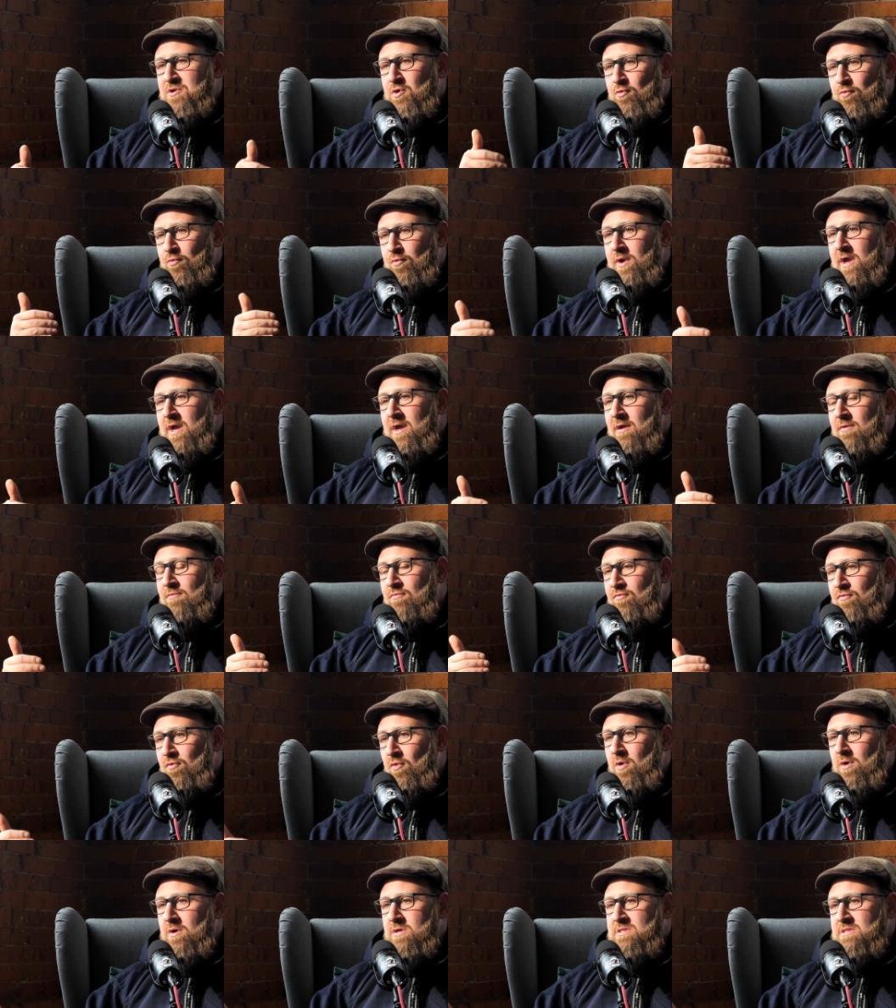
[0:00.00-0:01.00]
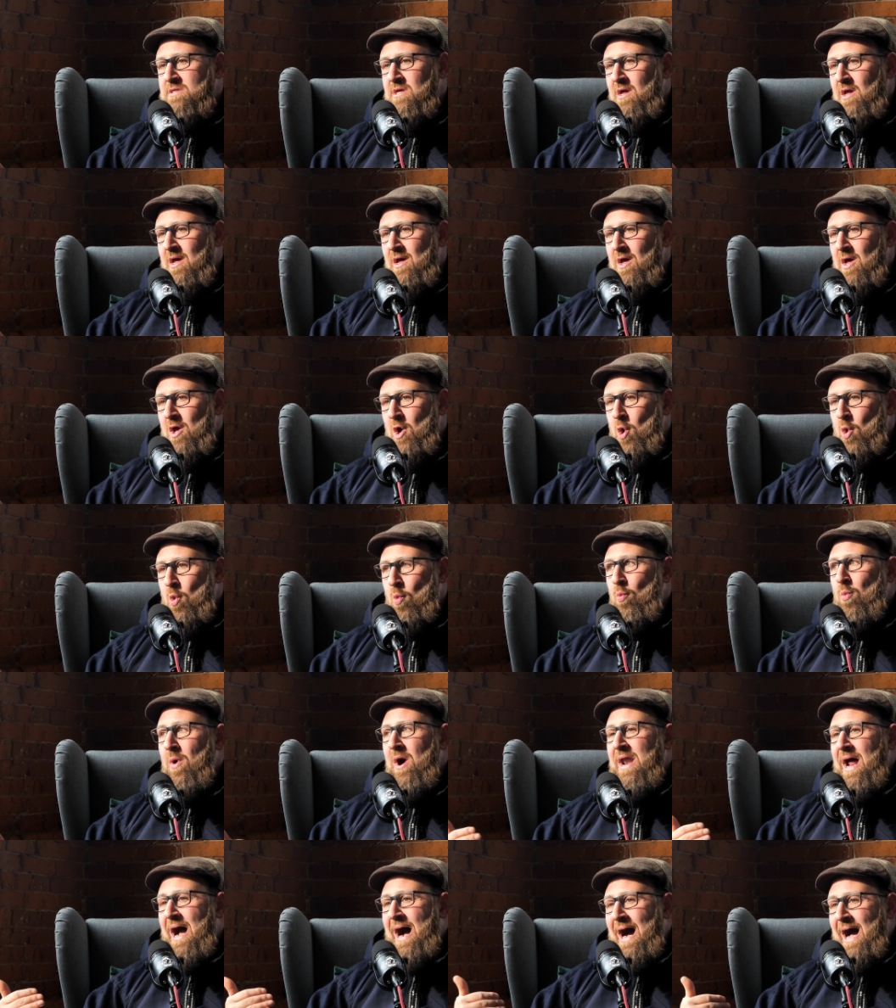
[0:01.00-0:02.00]
to reinforce
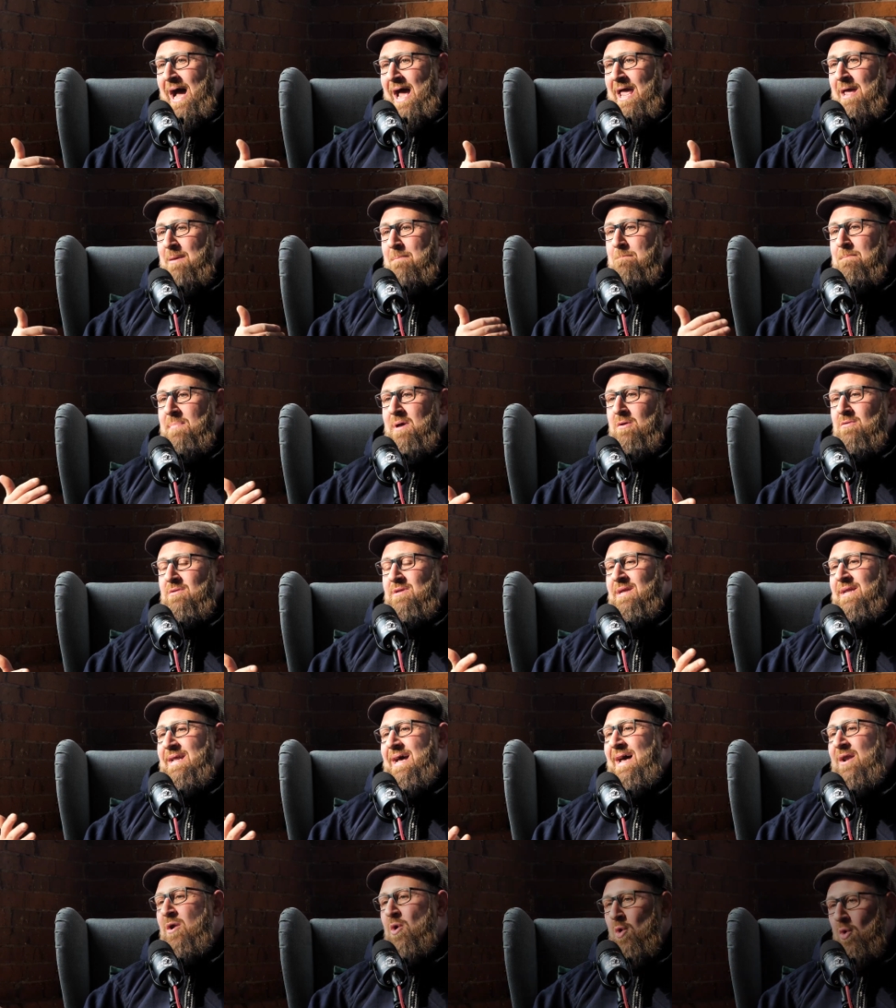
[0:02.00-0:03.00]
what I'm building at